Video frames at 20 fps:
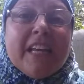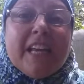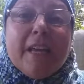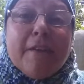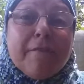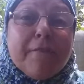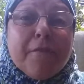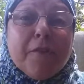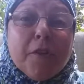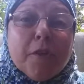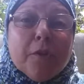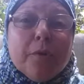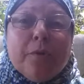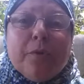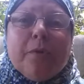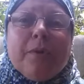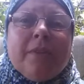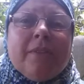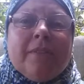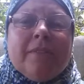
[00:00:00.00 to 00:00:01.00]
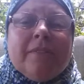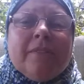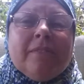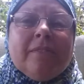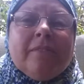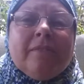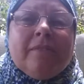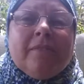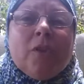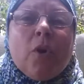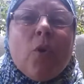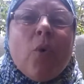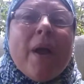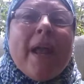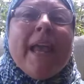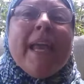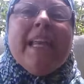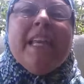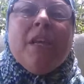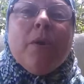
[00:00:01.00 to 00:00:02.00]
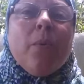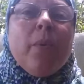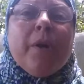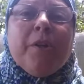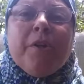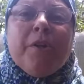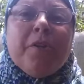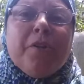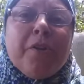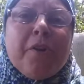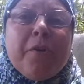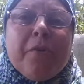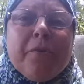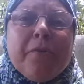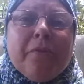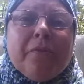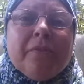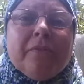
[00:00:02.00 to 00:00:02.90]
If you or anyone you know